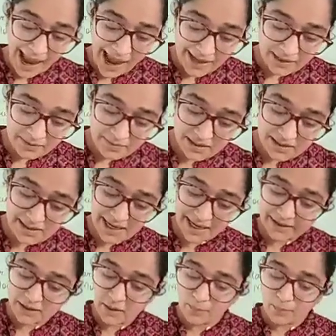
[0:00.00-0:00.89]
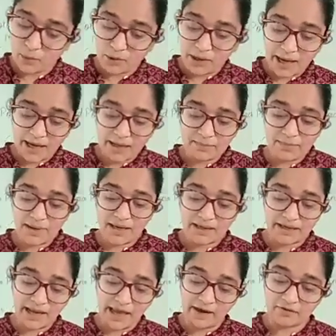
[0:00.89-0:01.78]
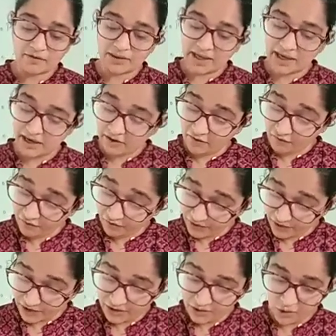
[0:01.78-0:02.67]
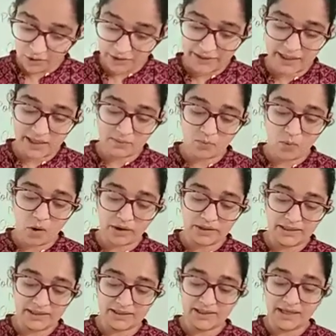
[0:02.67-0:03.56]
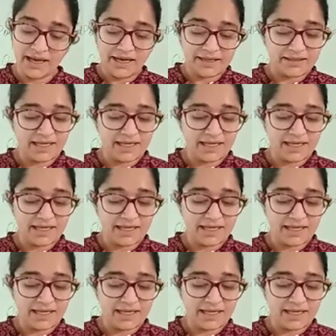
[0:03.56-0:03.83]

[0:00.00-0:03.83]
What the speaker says: Animals like the polar bear have thick fur on their body